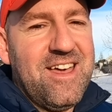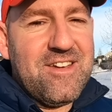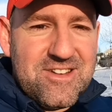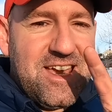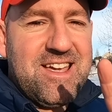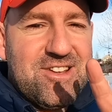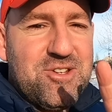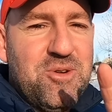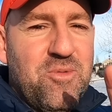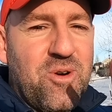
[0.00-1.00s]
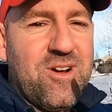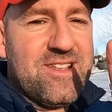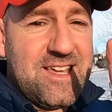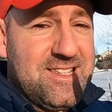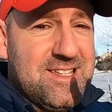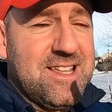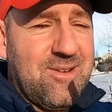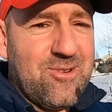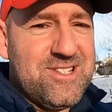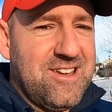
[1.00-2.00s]
You're taking two words,
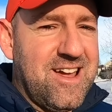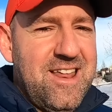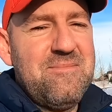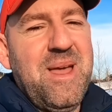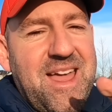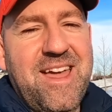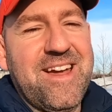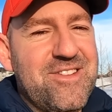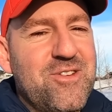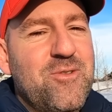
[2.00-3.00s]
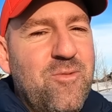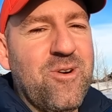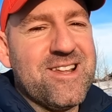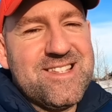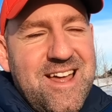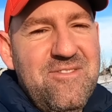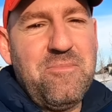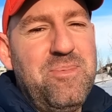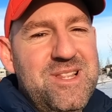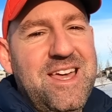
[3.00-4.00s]
existing words, and you're kind of making a new word. It's kind of a
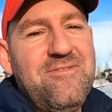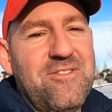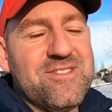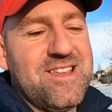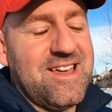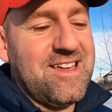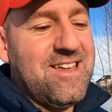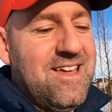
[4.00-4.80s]
playful thing,